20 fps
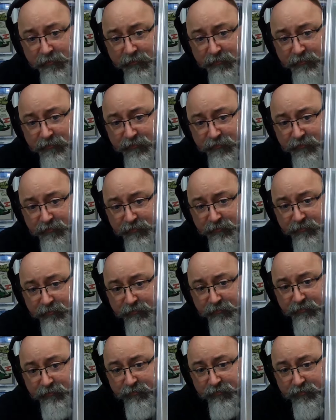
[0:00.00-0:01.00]

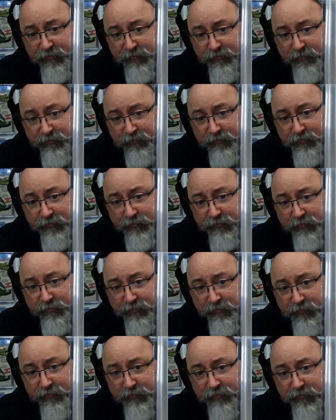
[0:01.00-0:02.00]

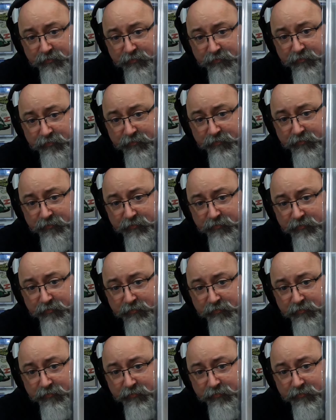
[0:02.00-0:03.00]

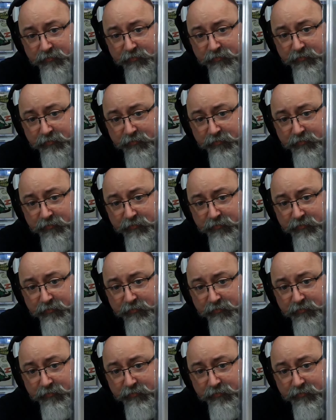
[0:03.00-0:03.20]
Nothing is said.